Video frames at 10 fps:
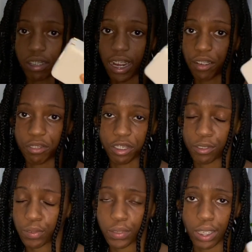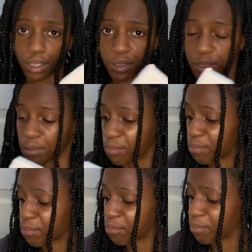average regular
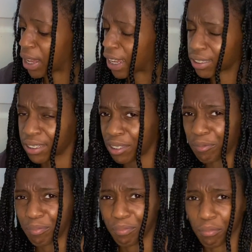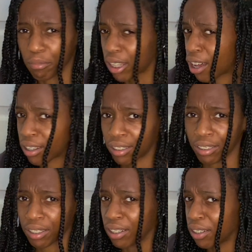Mac block
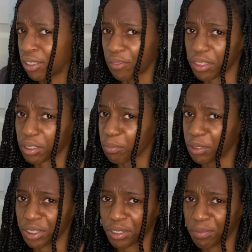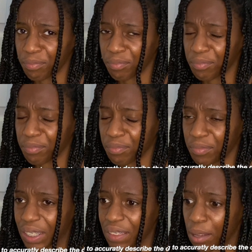for the computer.
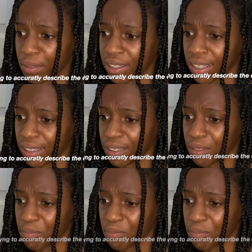If that made sense?